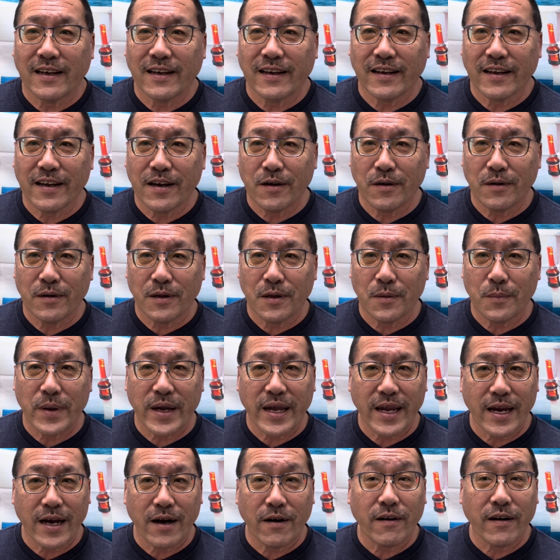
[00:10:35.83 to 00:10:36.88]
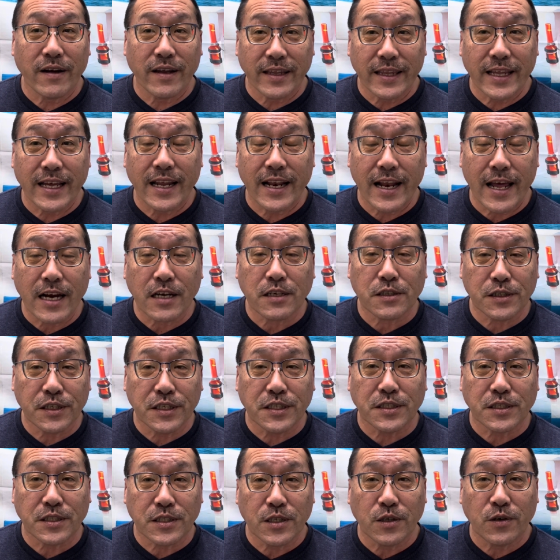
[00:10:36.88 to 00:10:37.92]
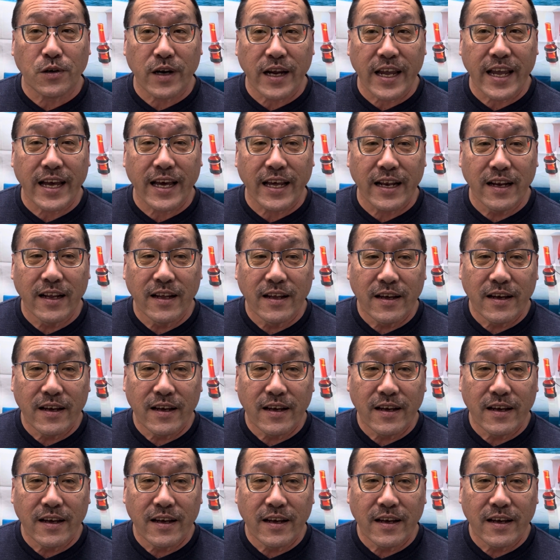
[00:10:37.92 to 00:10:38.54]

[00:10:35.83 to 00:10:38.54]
here in the Bay Area that actually still had